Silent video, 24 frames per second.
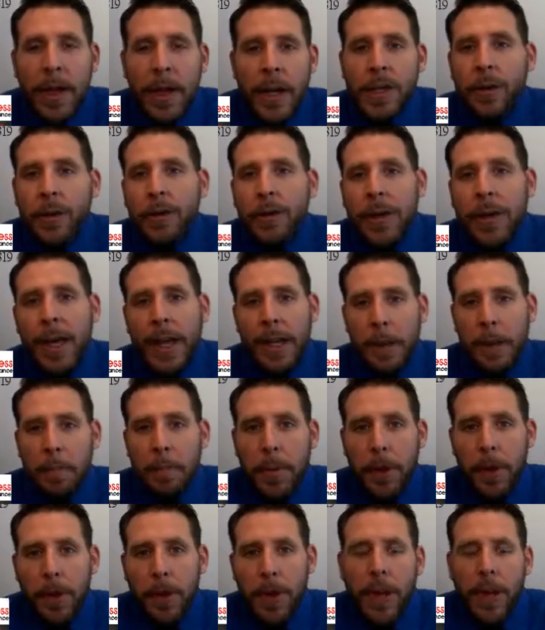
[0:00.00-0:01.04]
So if you take the
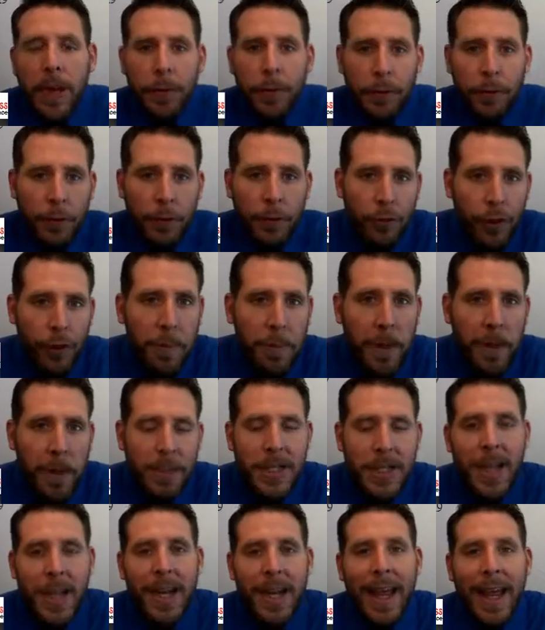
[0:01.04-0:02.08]
building, if you flip it
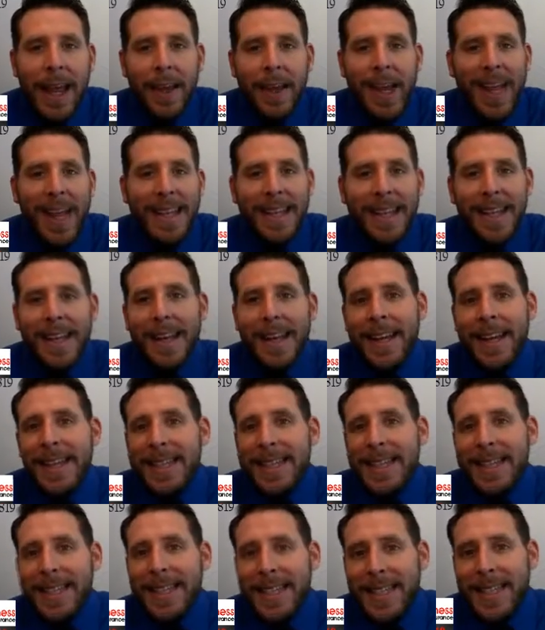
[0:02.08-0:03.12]
upside down, anything that
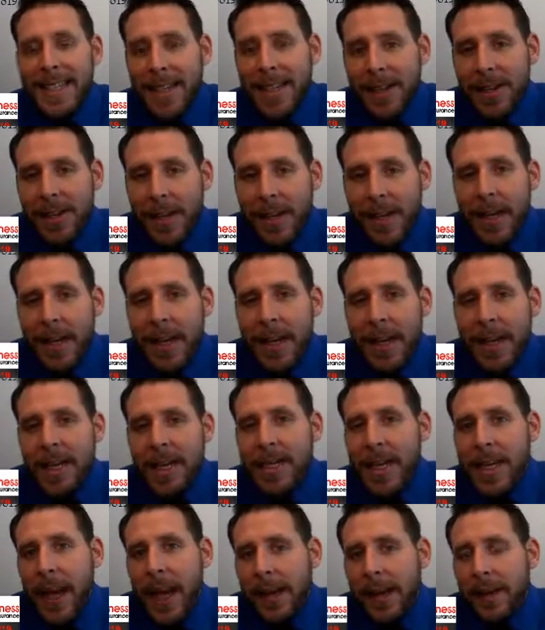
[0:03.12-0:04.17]
hits the ceiling
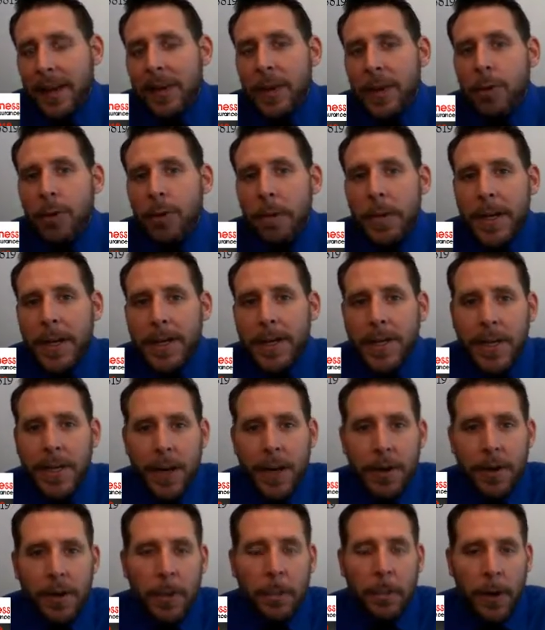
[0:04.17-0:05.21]
is technically would be
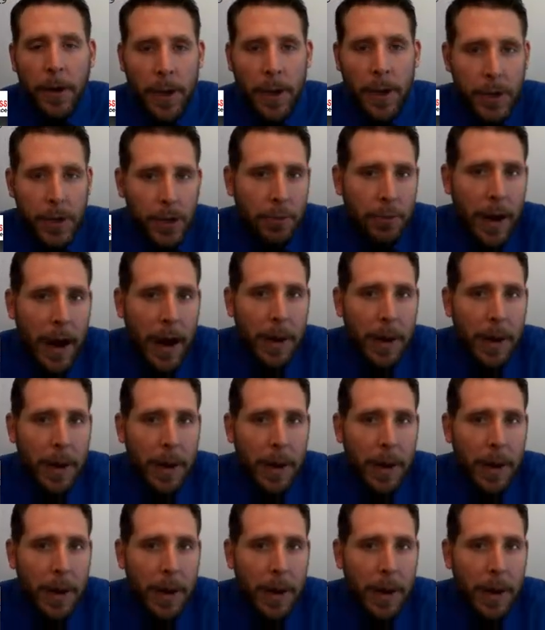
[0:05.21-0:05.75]
considered a personal